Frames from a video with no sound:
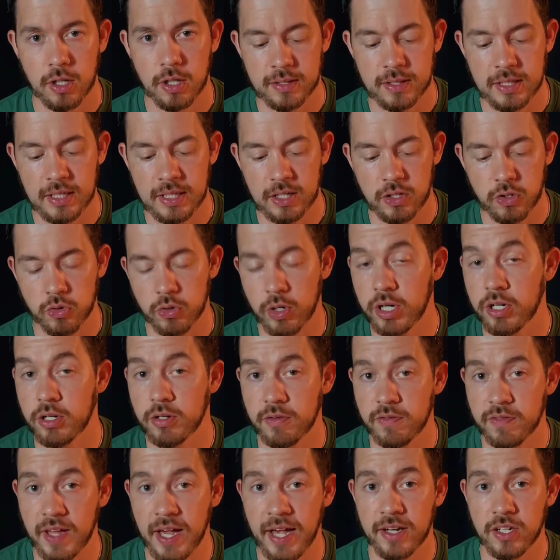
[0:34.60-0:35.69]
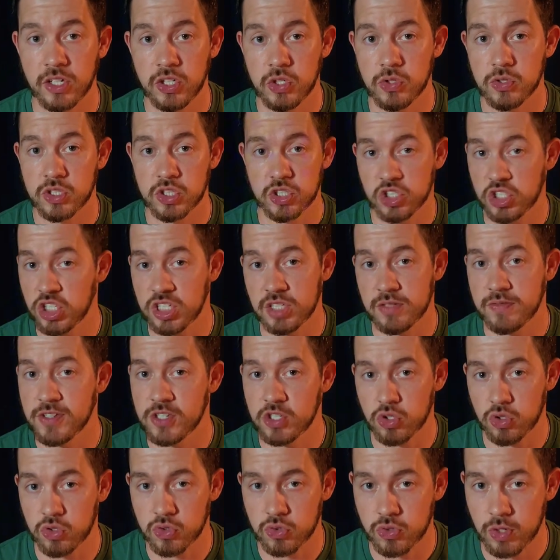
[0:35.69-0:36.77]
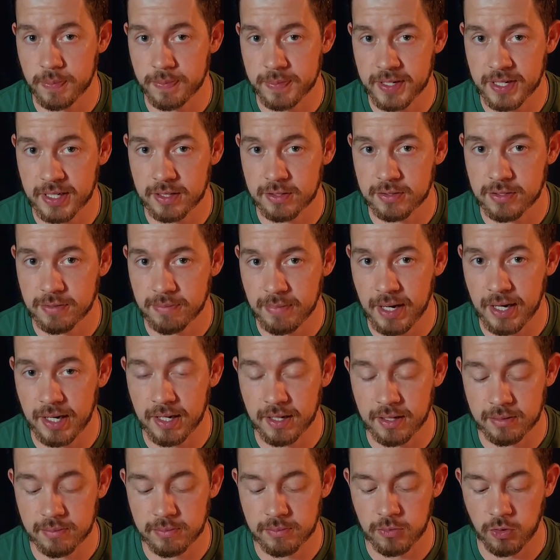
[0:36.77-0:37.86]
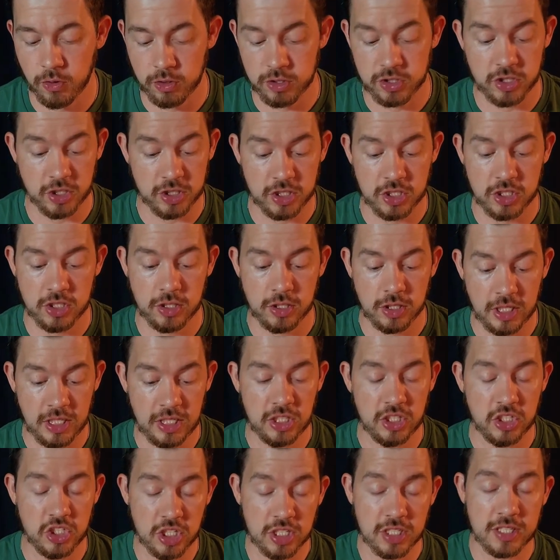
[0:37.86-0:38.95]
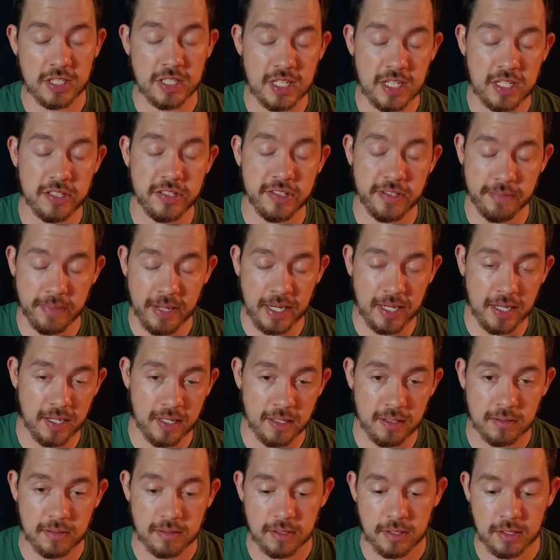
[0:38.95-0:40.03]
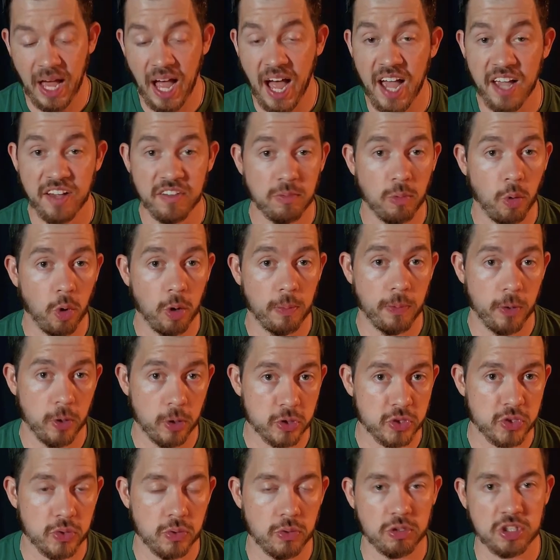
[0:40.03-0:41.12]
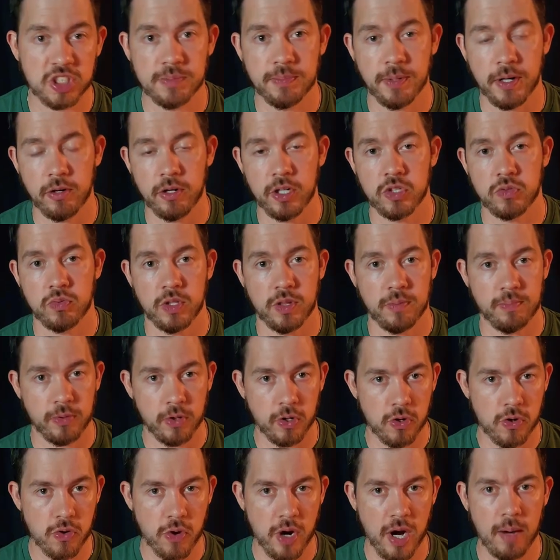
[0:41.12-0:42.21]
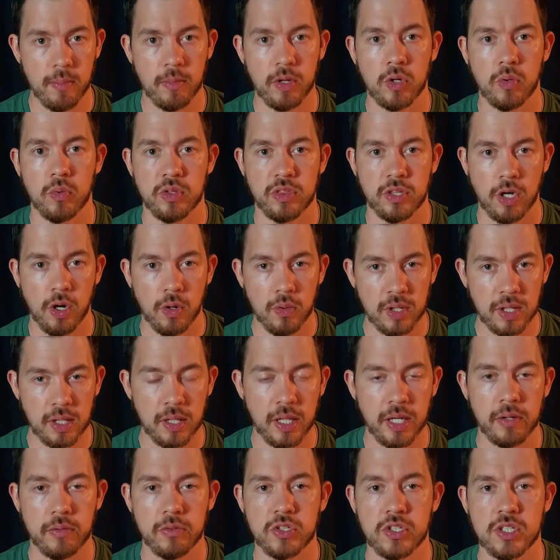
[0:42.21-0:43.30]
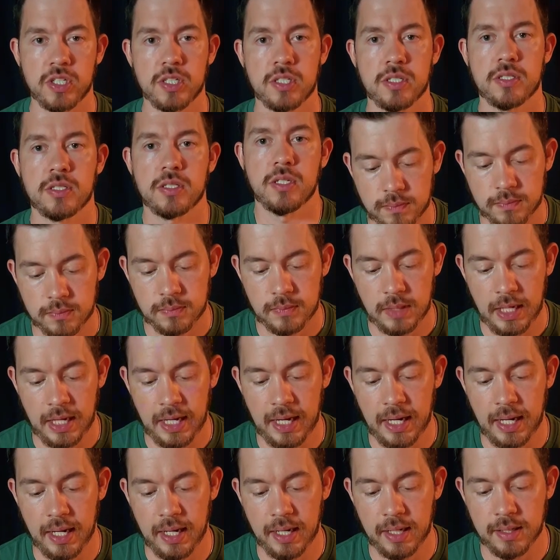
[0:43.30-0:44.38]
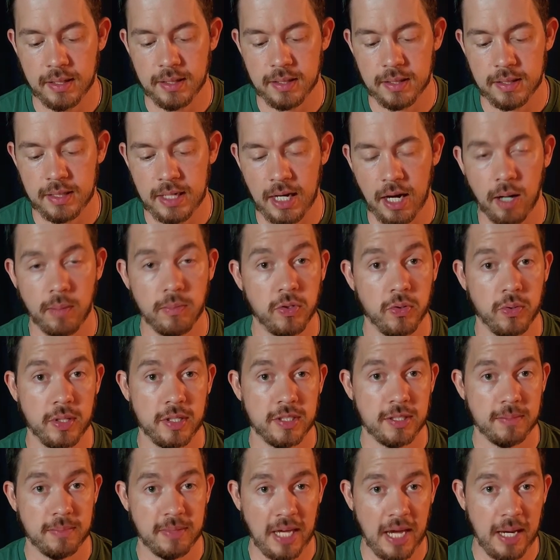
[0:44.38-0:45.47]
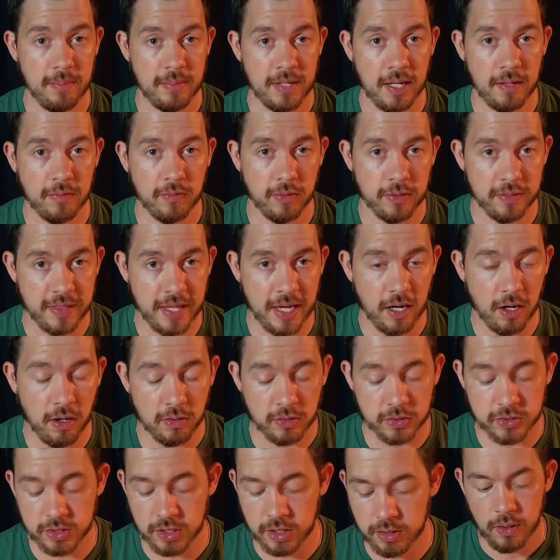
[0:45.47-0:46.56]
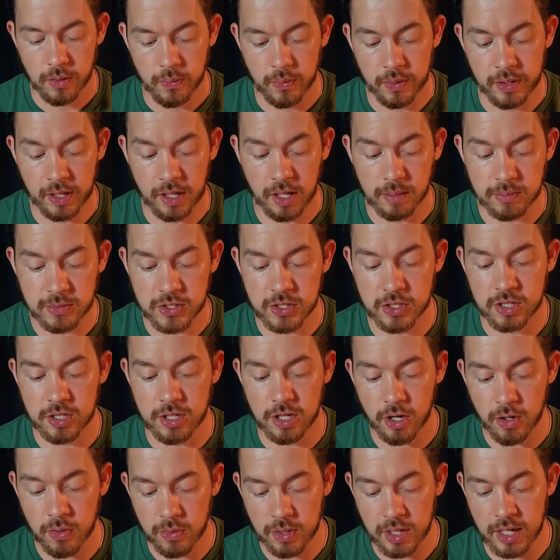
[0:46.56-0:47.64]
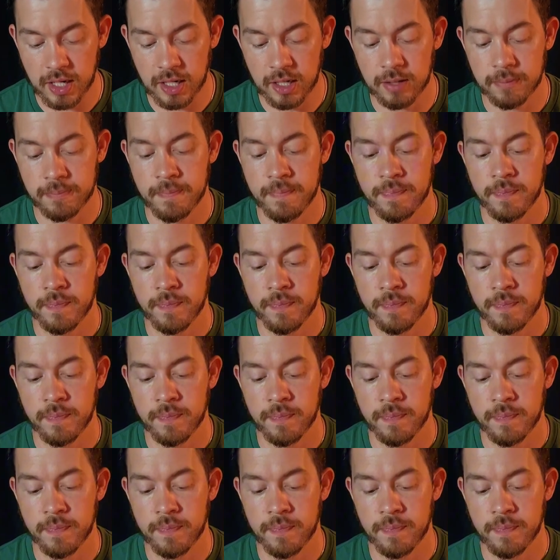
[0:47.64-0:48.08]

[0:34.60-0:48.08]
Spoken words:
the creator of that uses just visual scripting to make it. Or he just did to make it. I have more personal experience with programming, with coding languages, and now I'm doing some game dev with that also. When it comes to coding,